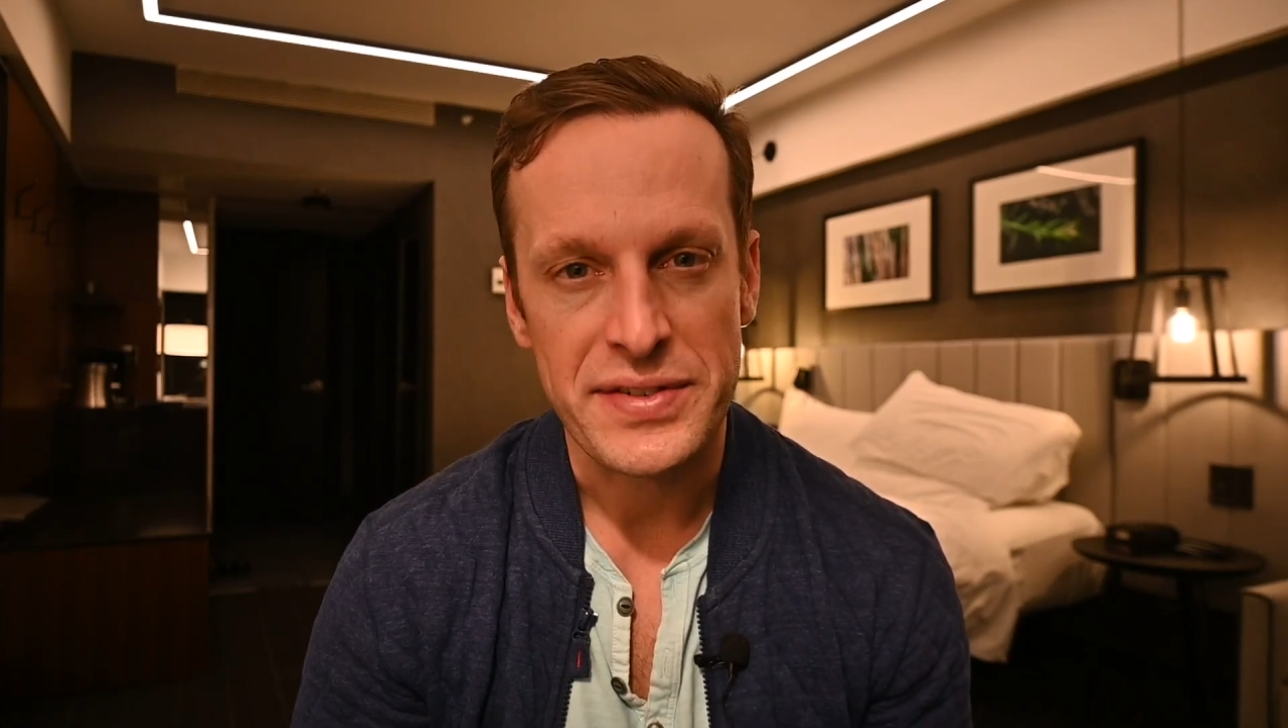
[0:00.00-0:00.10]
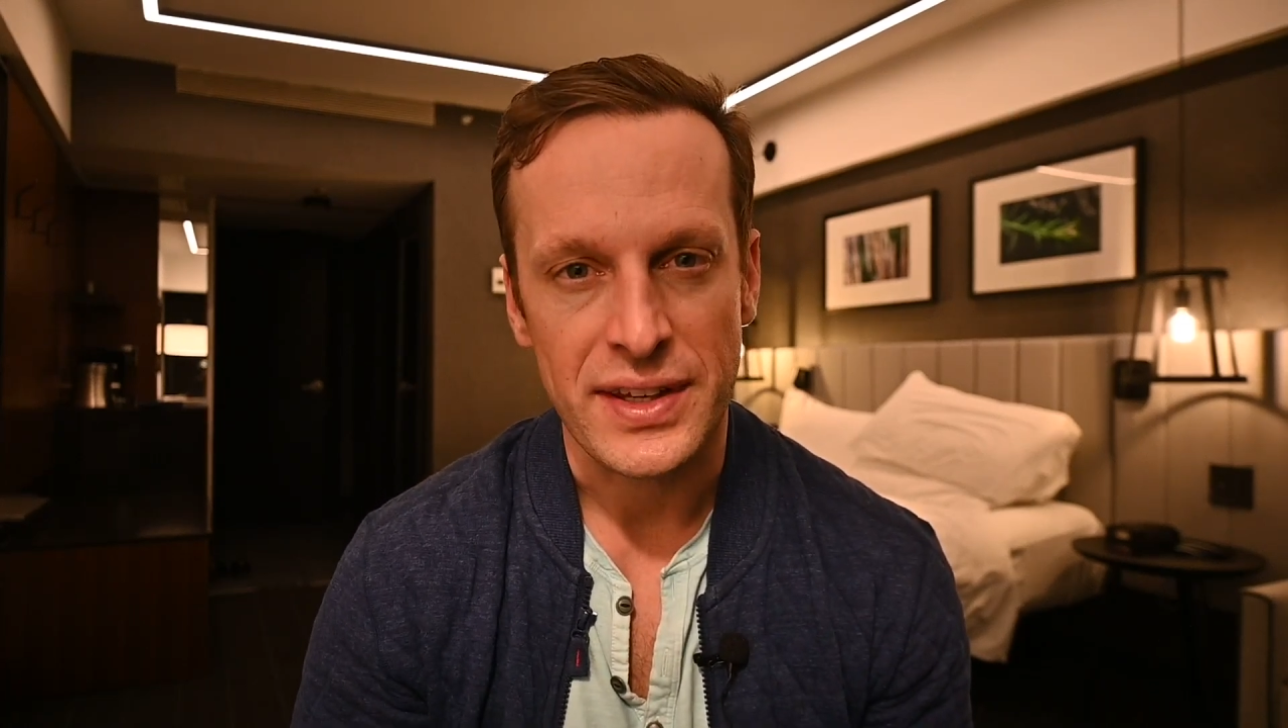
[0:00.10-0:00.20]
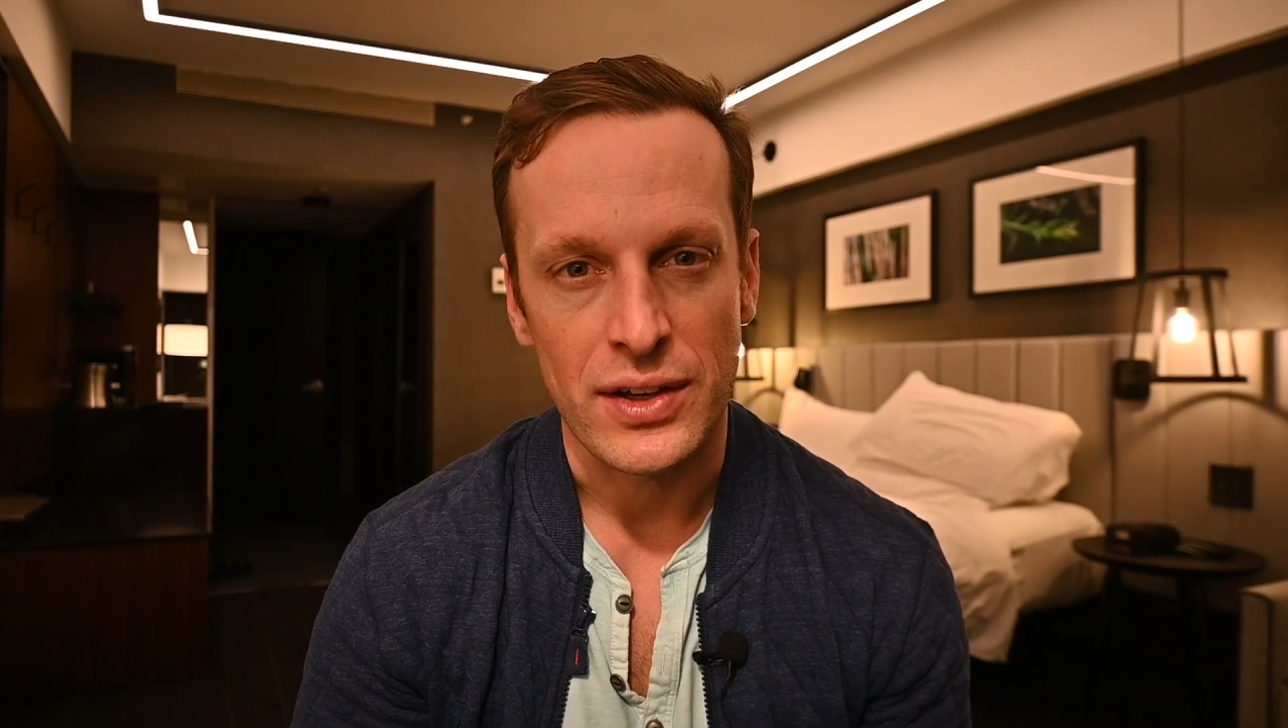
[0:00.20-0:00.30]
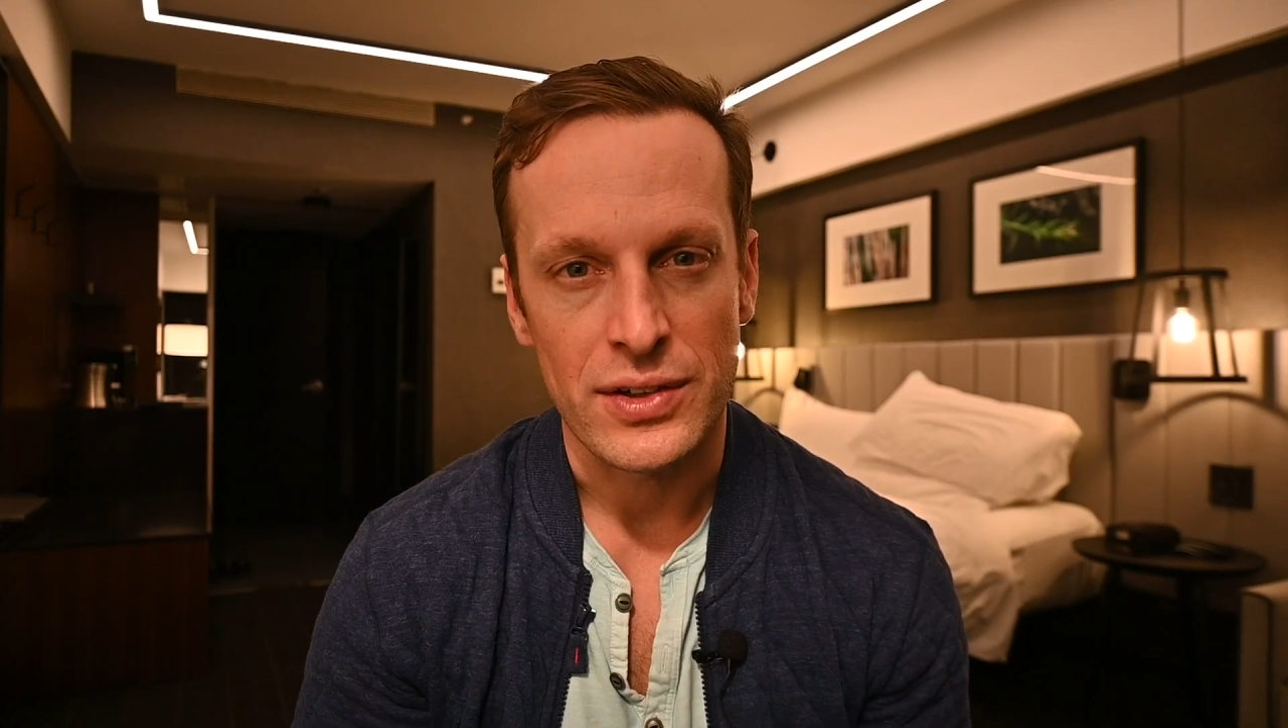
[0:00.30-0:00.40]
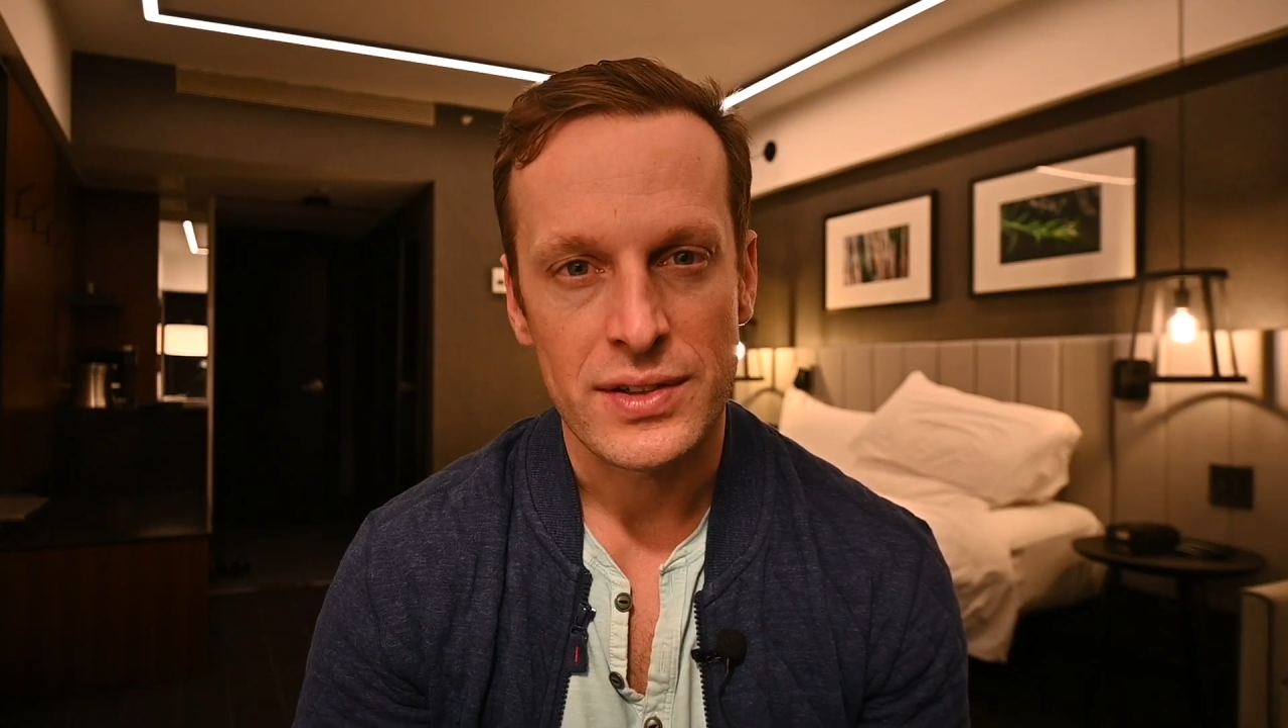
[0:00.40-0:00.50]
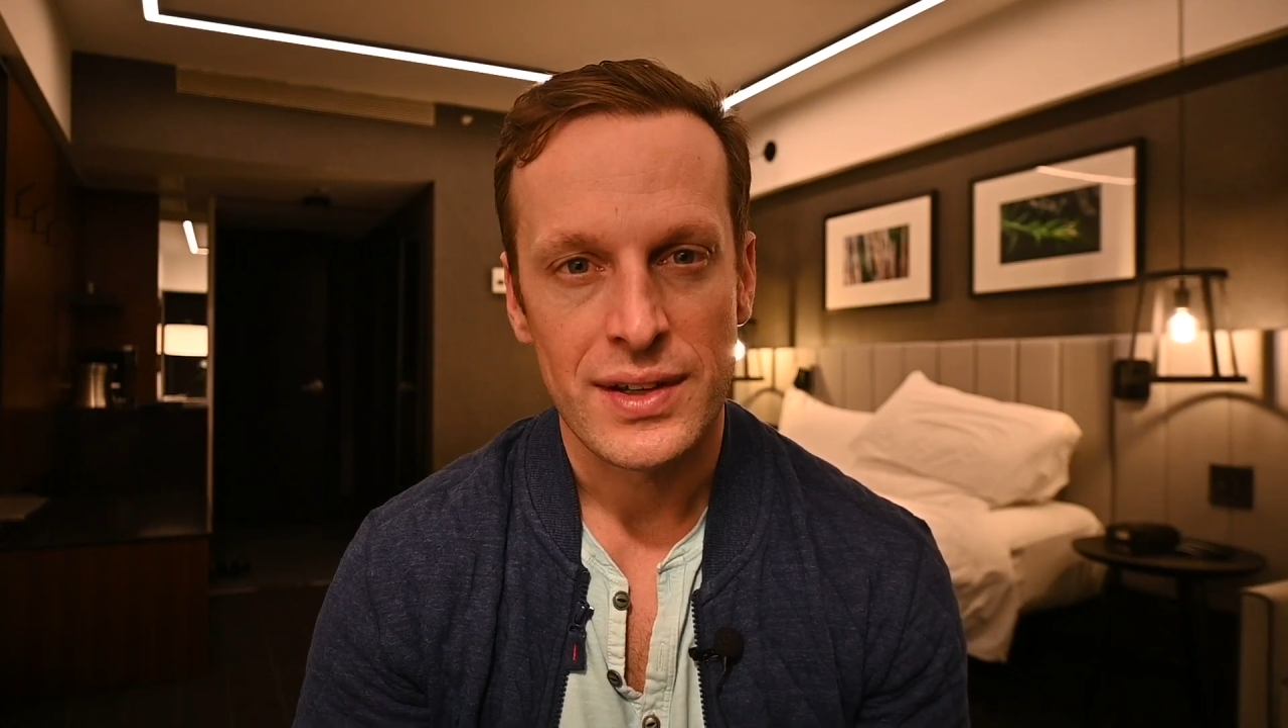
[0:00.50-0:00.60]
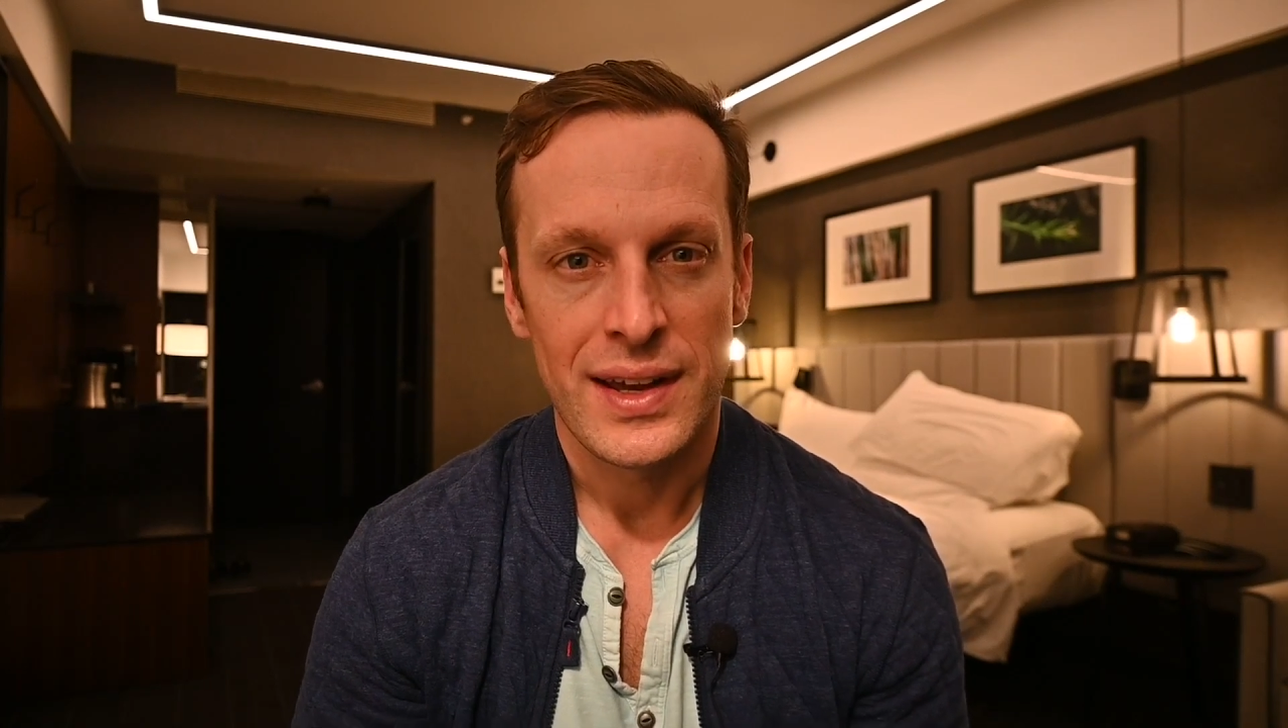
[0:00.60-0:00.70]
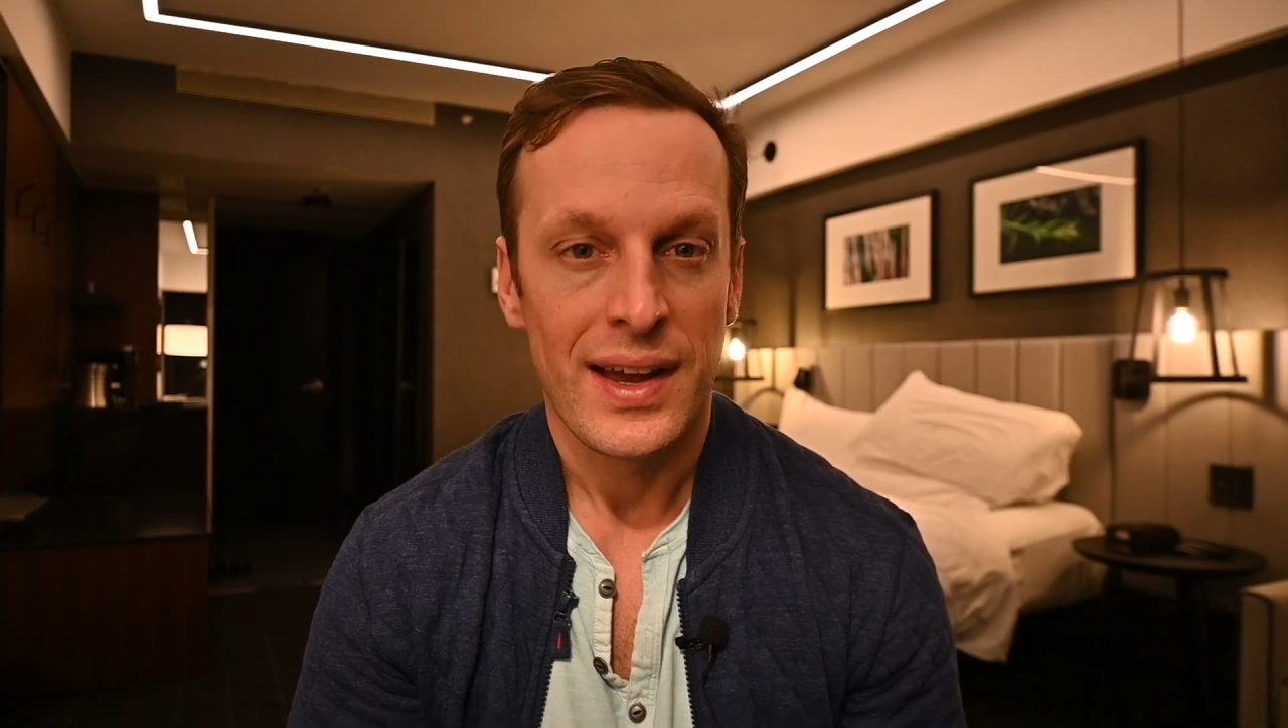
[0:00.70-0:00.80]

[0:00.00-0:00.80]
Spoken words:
Skills.